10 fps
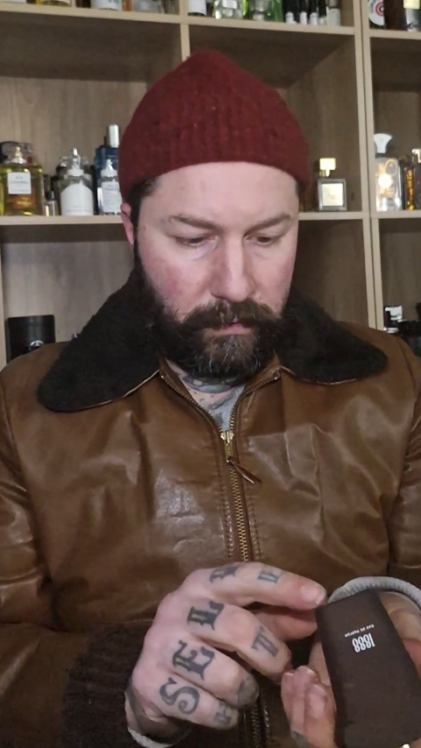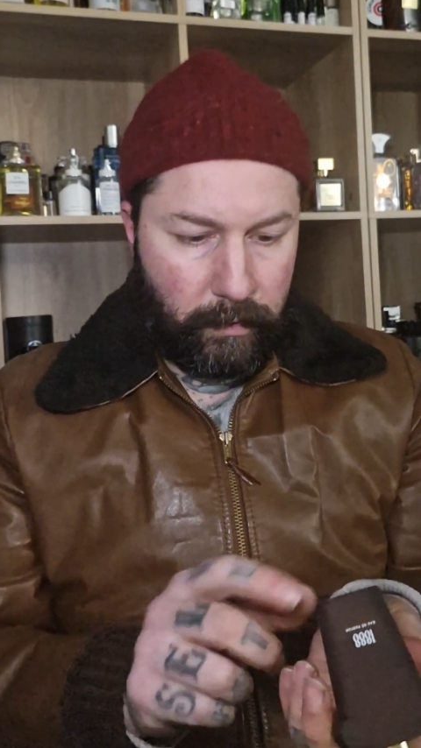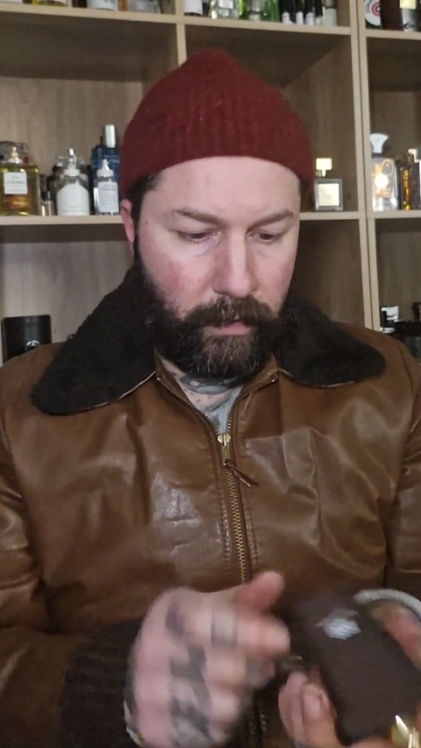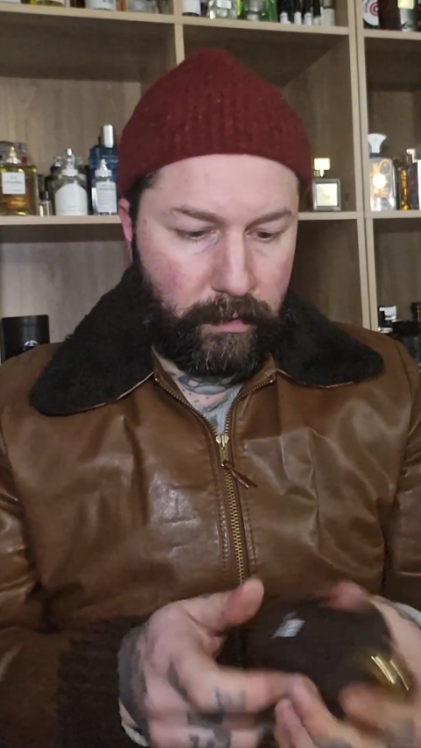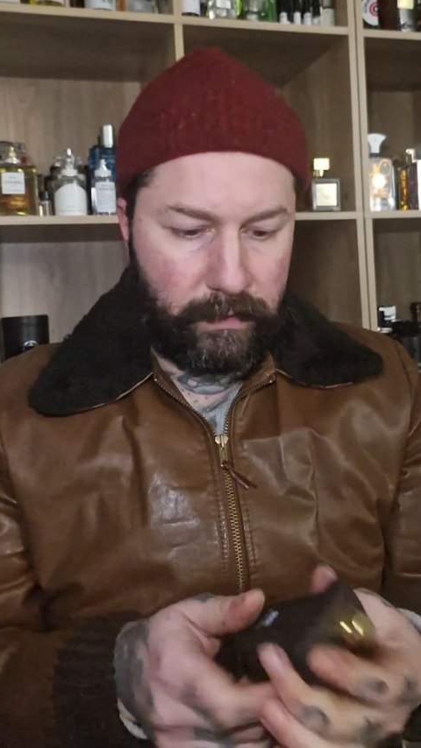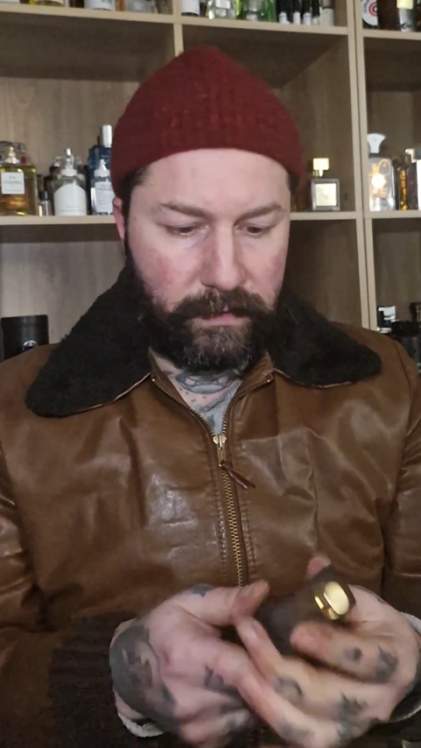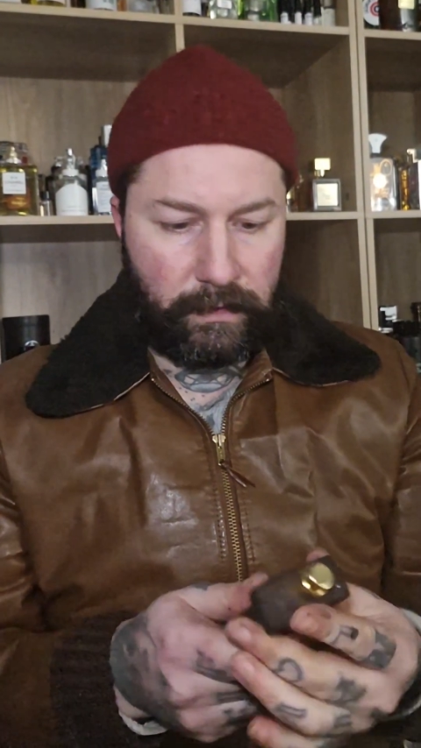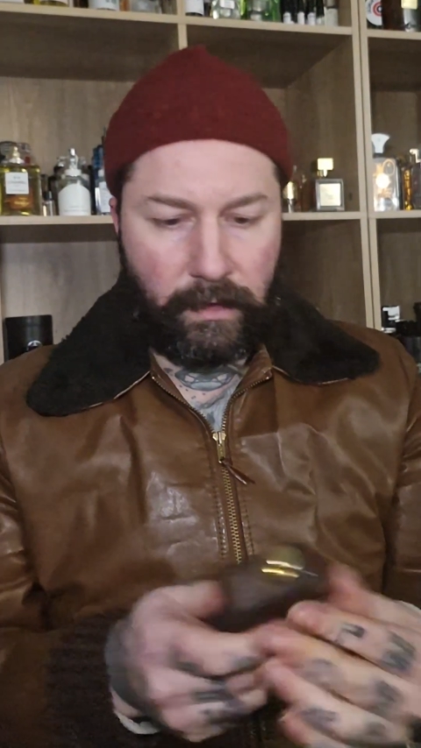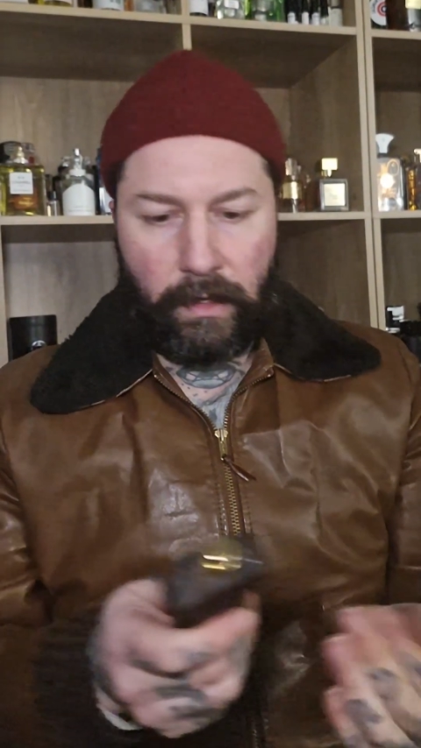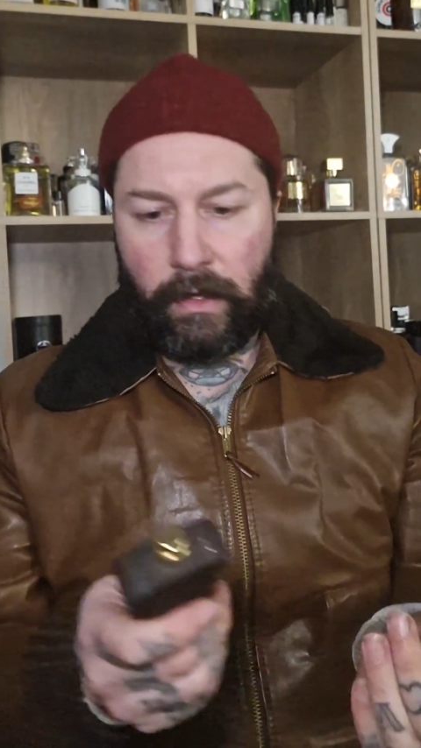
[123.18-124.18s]
to be honest.
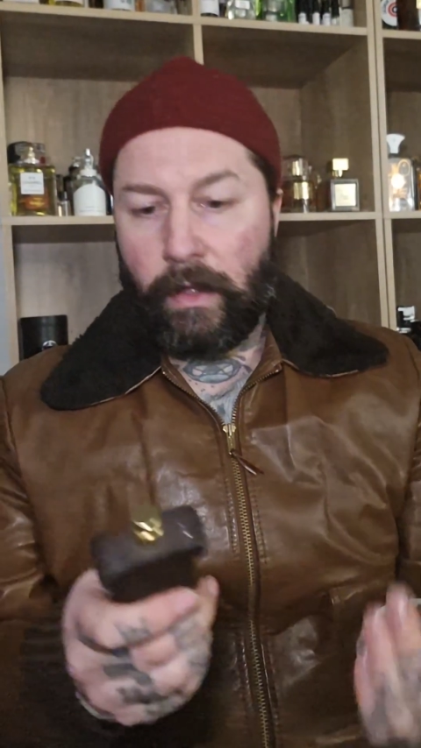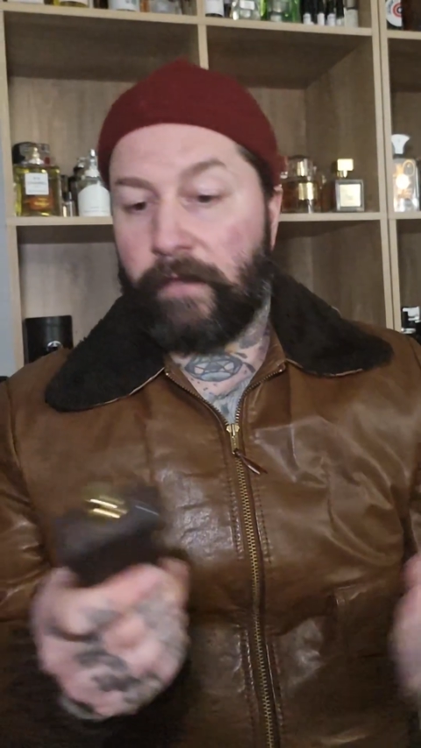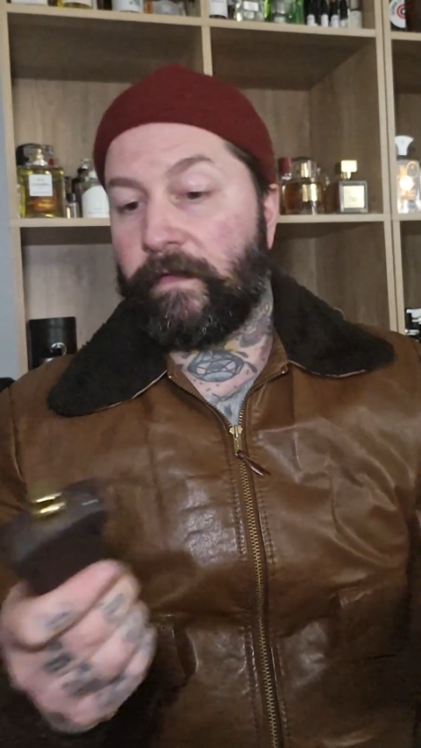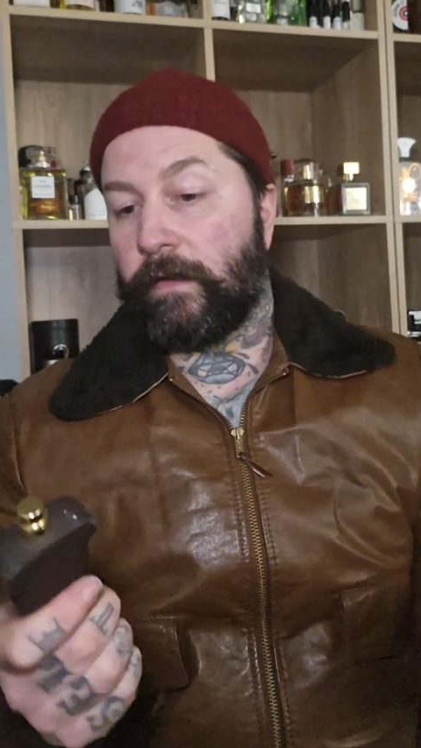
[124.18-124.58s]
If I